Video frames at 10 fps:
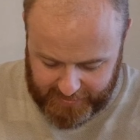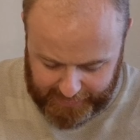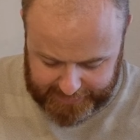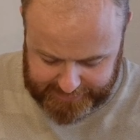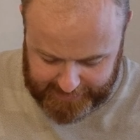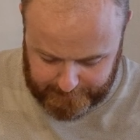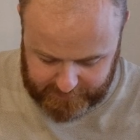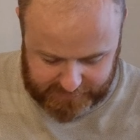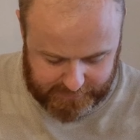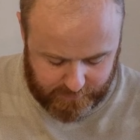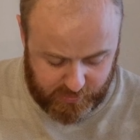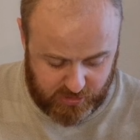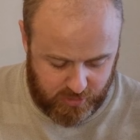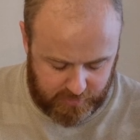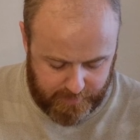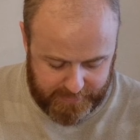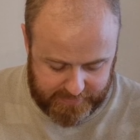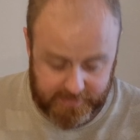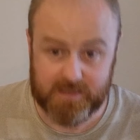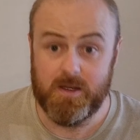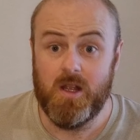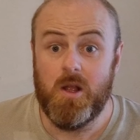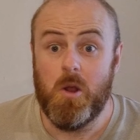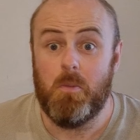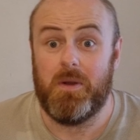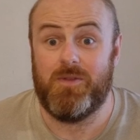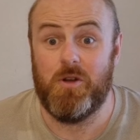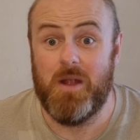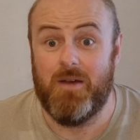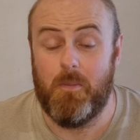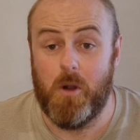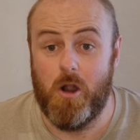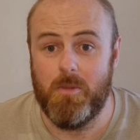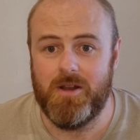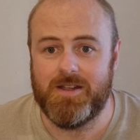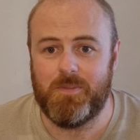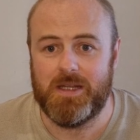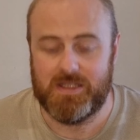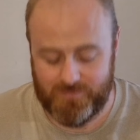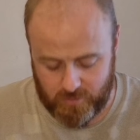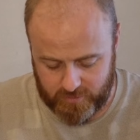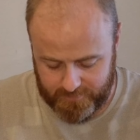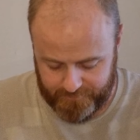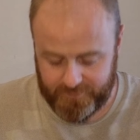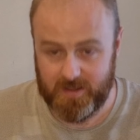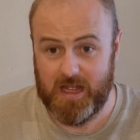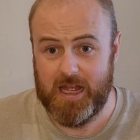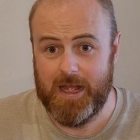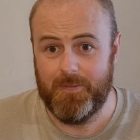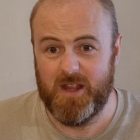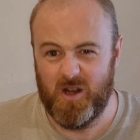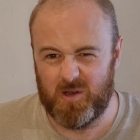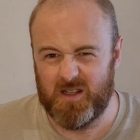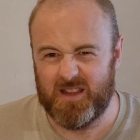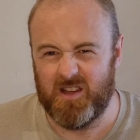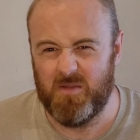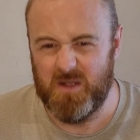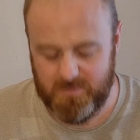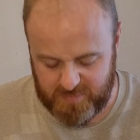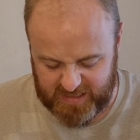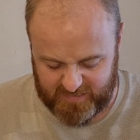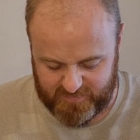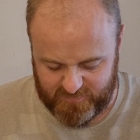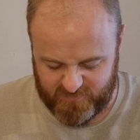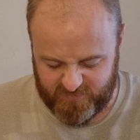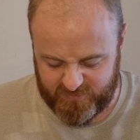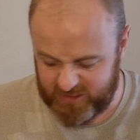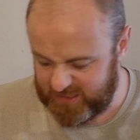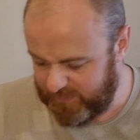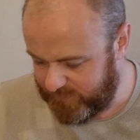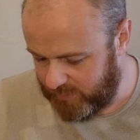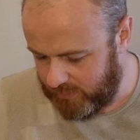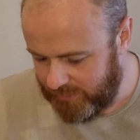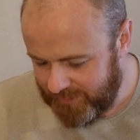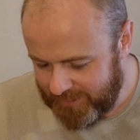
eye taps, which look the business, but if you don't have a permanent place for them, they look like they could be a bit fussy for